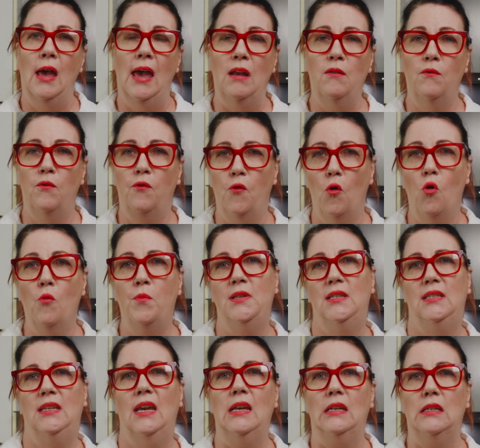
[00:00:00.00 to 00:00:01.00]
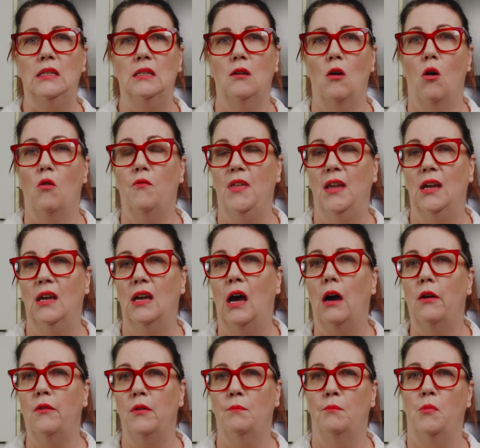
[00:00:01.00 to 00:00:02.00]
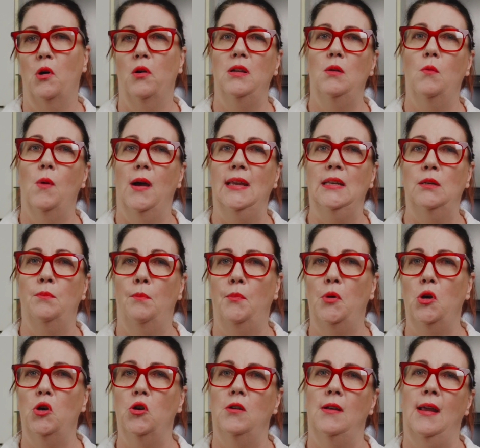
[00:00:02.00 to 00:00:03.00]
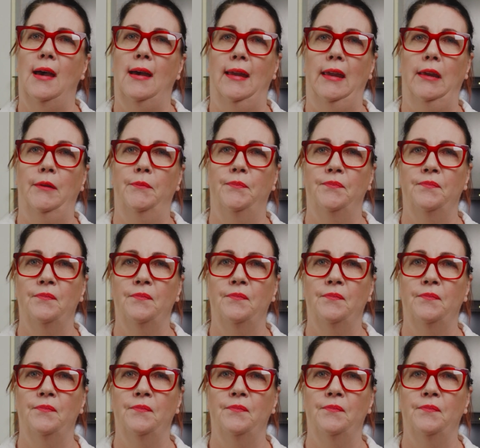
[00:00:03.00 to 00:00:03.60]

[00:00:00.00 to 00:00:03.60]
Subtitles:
and 4% of their current body weight per day.